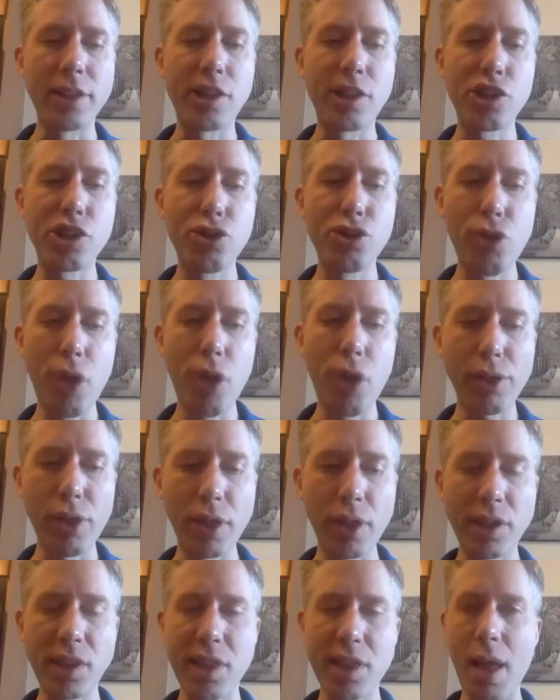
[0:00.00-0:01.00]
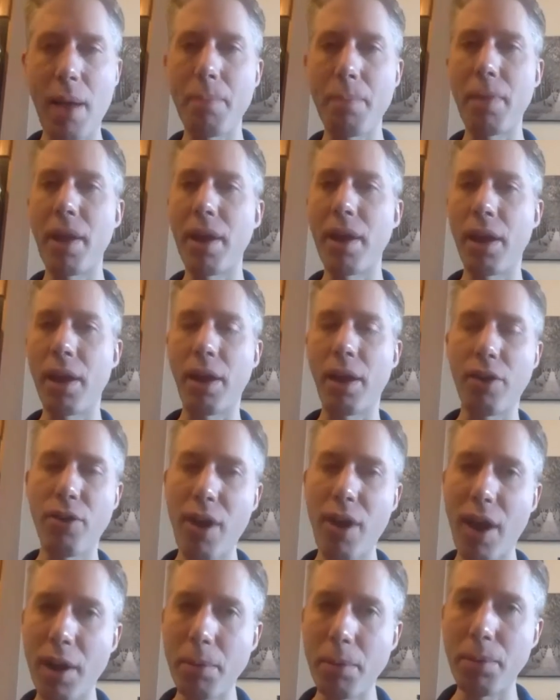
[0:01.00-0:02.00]
and strengthens them in an
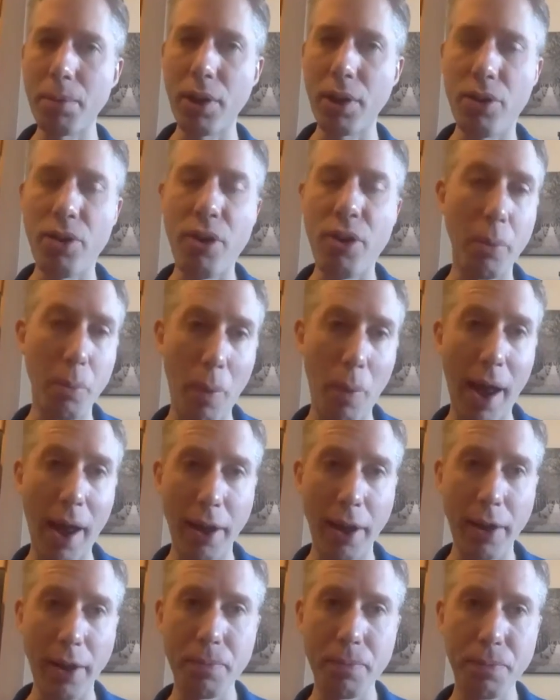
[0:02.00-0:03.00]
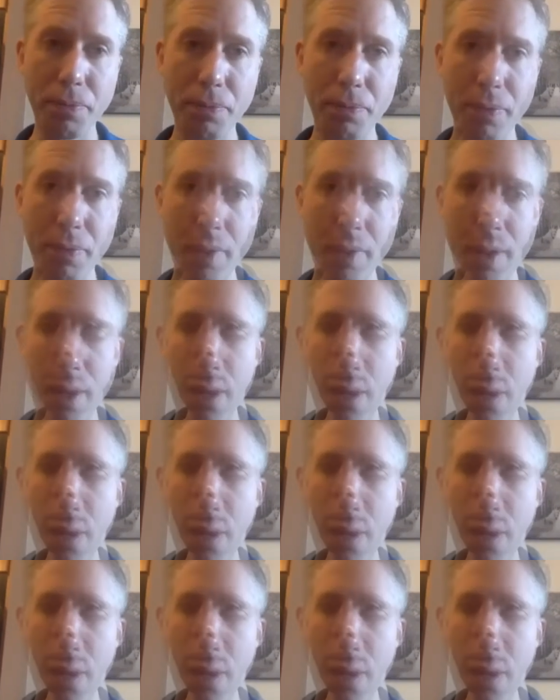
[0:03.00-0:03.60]
incredibly great way. So